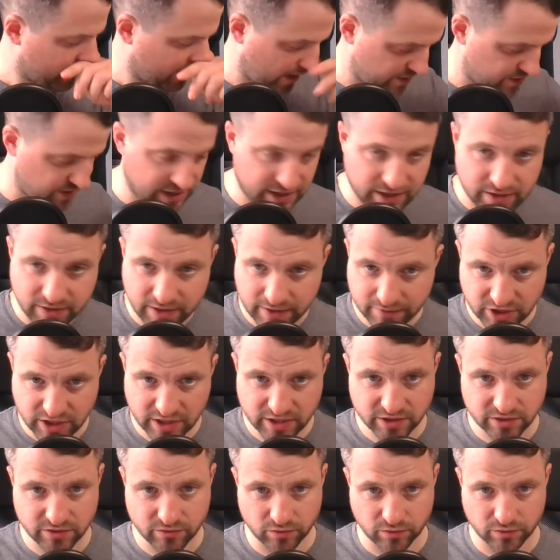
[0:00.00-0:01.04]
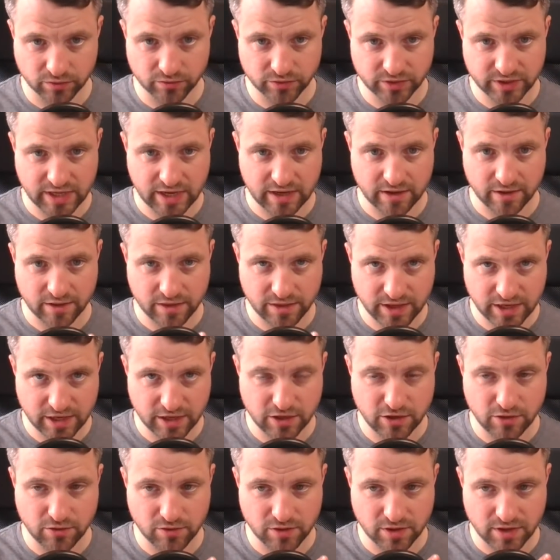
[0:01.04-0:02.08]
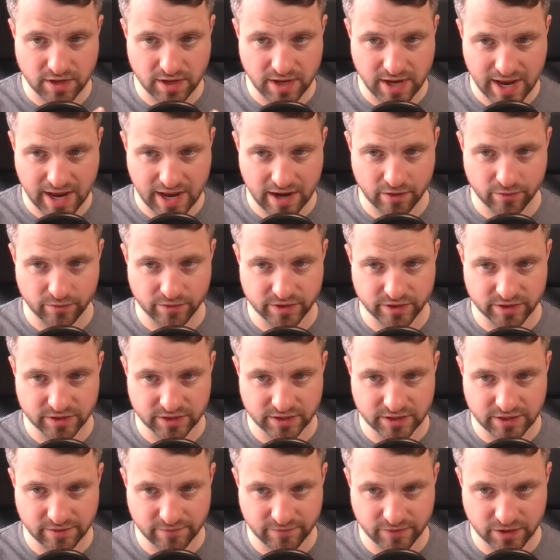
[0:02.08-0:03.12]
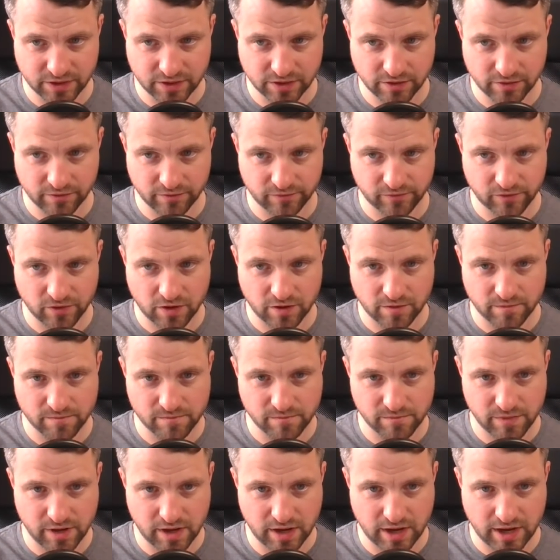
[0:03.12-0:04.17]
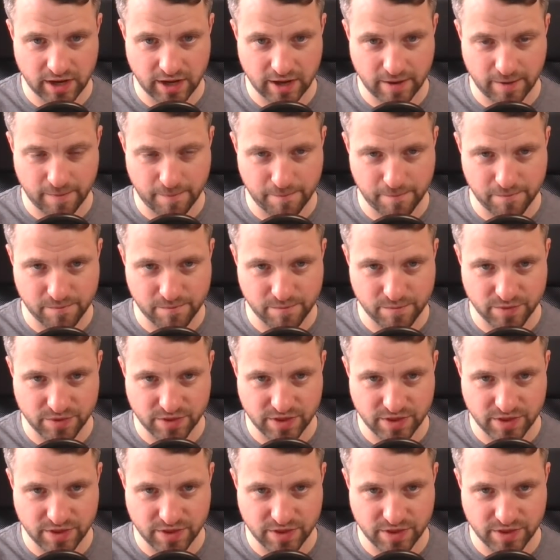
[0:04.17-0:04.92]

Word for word: I think they changed the rules, and I think you can now with a certificate from um,